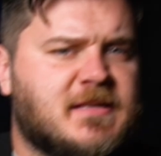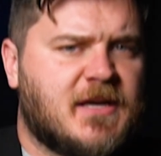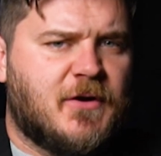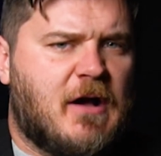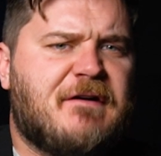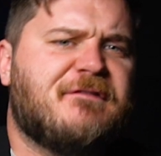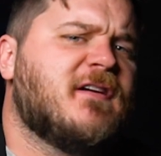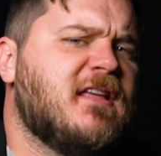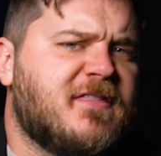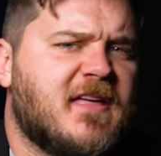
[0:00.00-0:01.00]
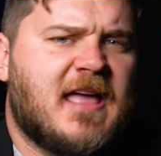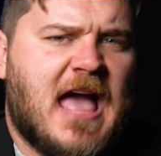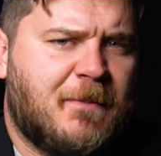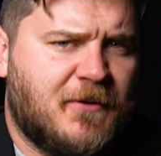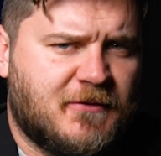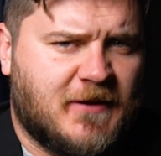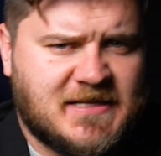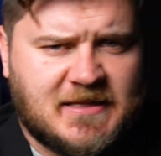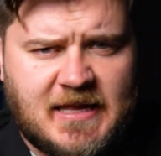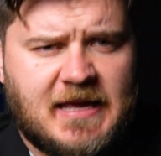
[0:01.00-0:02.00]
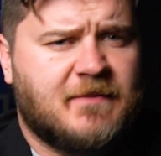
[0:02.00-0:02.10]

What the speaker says: So, a funny thing happened recently.